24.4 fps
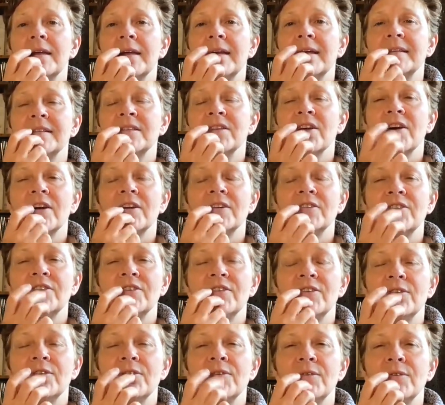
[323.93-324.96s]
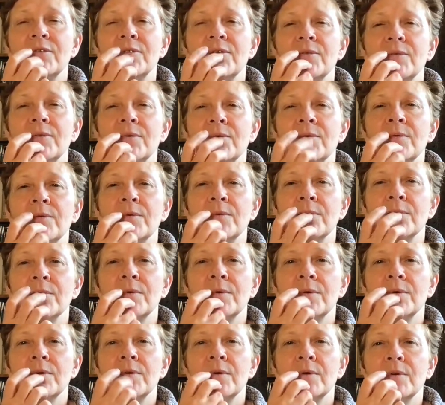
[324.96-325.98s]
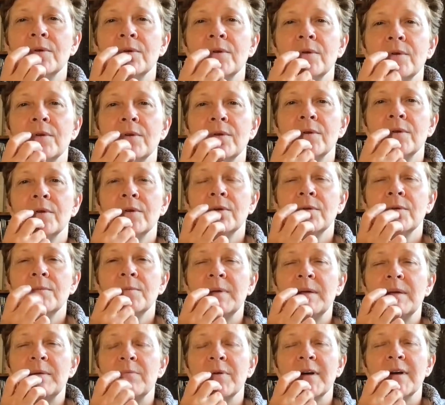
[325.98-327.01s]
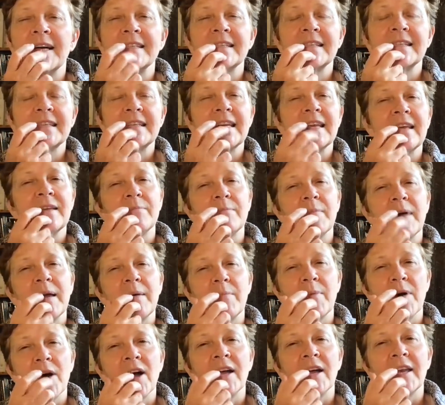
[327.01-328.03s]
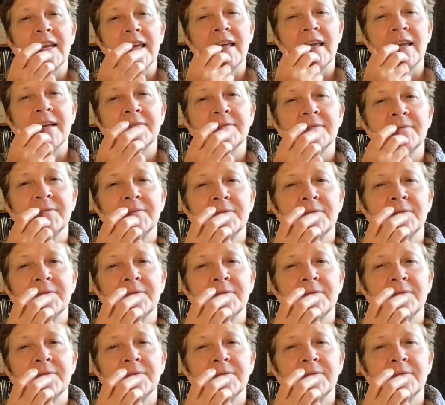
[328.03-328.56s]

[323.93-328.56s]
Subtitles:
It's hard to be present in my body.